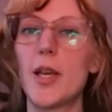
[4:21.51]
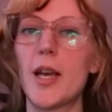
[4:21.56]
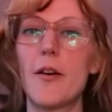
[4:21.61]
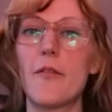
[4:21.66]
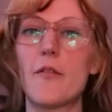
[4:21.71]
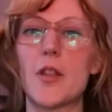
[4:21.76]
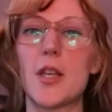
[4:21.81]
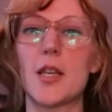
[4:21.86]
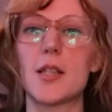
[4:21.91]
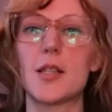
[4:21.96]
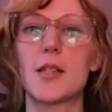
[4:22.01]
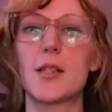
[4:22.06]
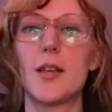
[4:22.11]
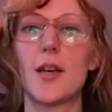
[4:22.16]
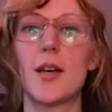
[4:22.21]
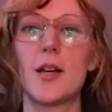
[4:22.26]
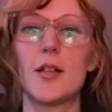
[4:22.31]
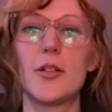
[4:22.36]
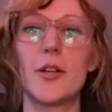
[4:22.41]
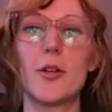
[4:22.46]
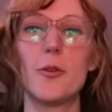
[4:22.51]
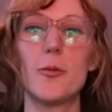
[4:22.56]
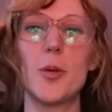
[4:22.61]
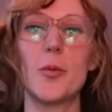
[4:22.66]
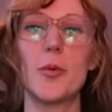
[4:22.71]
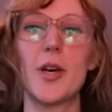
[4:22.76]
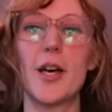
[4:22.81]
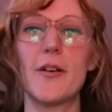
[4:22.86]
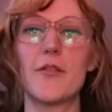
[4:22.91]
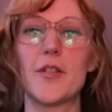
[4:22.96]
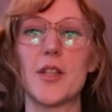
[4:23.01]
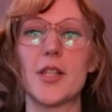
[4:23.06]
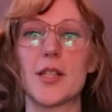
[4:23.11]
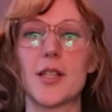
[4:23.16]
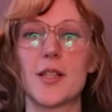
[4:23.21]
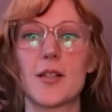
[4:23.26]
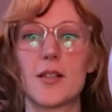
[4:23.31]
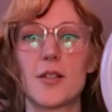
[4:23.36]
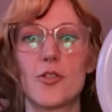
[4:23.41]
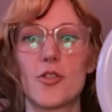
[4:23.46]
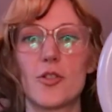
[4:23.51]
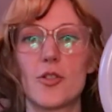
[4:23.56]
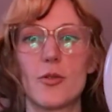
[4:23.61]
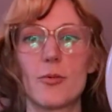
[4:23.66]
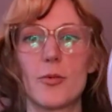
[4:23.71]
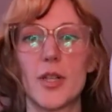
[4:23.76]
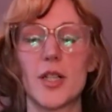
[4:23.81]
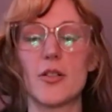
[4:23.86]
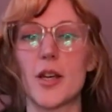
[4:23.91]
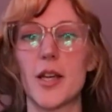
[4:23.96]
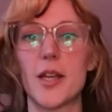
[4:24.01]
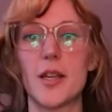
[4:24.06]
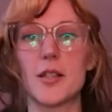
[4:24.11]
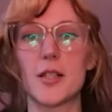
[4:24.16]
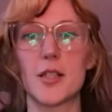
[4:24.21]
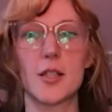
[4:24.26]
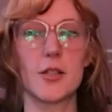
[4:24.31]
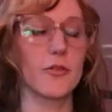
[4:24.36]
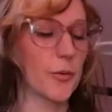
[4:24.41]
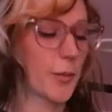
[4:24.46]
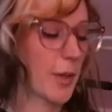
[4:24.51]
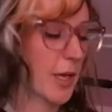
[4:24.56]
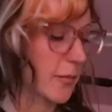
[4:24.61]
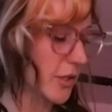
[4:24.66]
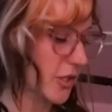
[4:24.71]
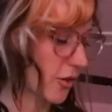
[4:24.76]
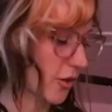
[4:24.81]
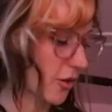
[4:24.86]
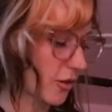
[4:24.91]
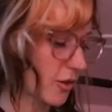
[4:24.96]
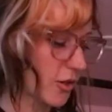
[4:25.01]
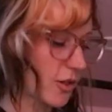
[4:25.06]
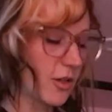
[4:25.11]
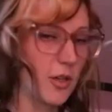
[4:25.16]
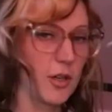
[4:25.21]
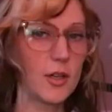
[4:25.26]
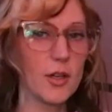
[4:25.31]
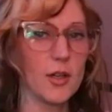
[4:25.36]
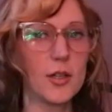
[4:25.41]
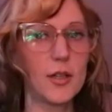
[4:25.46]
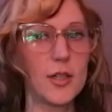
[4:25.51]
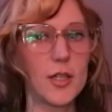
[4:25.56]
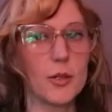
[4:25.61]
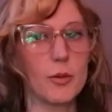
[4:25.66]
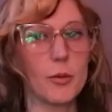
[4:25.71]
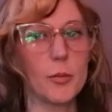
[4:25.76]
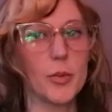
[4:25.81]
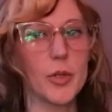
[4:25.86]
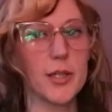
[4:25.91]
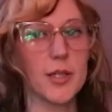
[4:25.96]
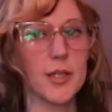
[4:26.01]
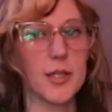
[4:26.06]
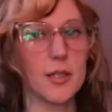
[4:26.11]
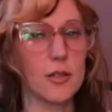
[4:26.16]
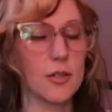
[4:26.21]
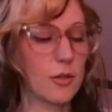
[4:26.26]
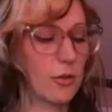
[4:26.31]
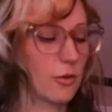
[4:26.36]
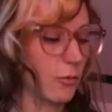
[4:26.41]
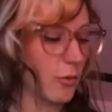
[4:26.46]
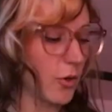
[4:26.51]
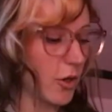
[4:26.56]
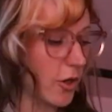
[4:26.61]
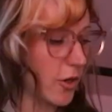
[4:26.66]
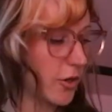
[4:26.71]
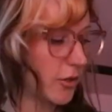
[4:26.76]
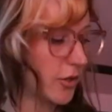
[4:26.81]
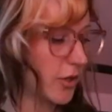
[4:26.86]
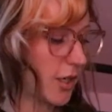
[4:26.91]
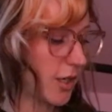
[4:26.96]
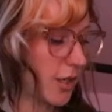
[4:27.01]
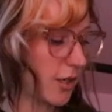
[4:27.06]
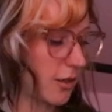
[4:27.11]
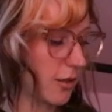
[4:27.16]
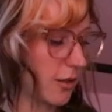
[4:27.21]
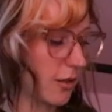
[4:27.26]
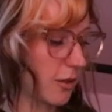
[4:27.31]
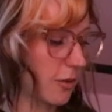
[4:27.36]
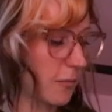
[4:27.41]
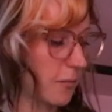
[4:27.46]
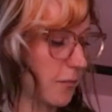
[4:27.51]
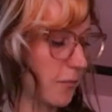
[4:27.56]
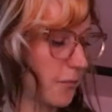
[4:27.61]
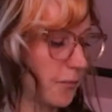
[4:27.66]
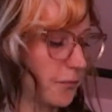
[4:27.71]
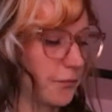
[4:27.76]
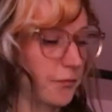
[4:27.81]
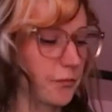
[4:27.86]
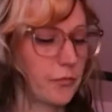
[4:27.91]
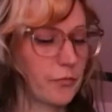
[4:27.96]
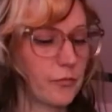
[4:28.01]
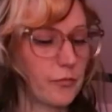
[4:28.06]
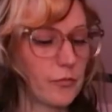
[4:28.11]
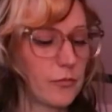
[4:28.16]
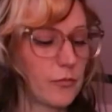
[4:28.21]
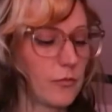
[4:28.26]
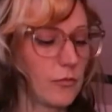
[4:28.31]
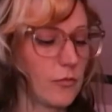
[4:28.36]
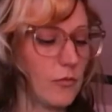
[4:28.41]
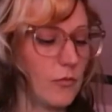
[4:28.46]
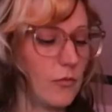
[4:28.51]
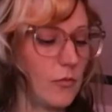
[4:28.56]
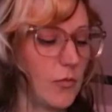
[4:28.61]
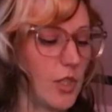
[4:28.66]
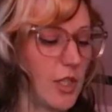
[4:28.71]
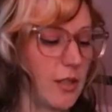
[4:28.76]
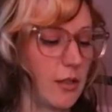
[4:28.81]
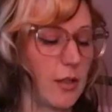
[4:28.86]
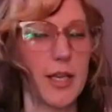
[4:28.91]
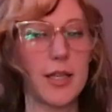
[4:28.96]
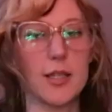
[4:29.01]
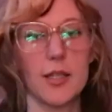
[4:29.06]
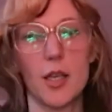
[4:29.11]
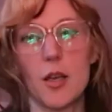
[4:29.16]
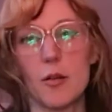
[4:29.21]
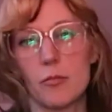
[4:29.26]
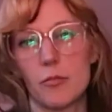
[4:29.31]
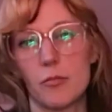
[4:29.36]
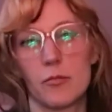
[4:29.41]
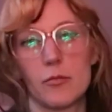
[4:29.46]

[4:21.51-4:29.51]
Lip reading: have this. A lot of people have this. This is just a ring light. This is from Amazon. This one plugs into the wall and it lights up.